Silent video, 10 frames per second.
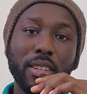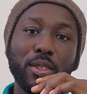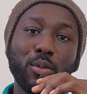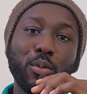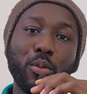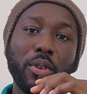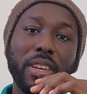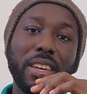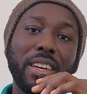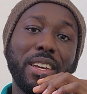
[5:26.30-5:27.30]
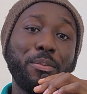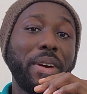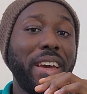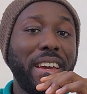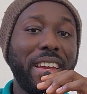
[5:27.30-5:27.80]
So in
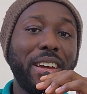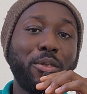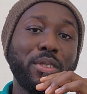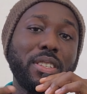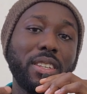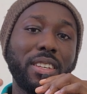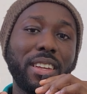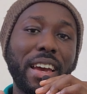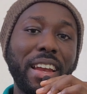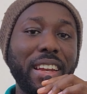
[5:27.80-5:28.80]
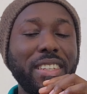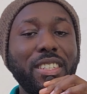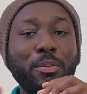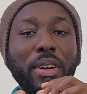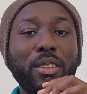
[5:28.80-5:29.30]
my head, I learned
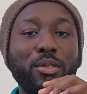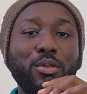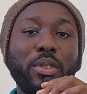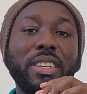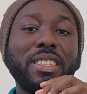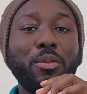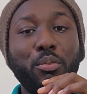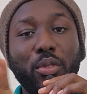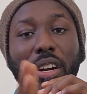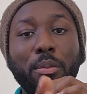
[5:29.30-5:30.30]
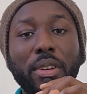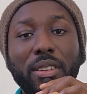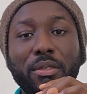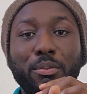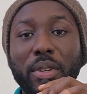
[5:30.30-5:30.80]
the Python to understand
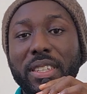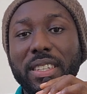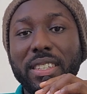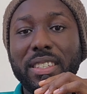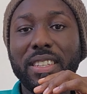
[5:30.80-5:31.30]
programming basics.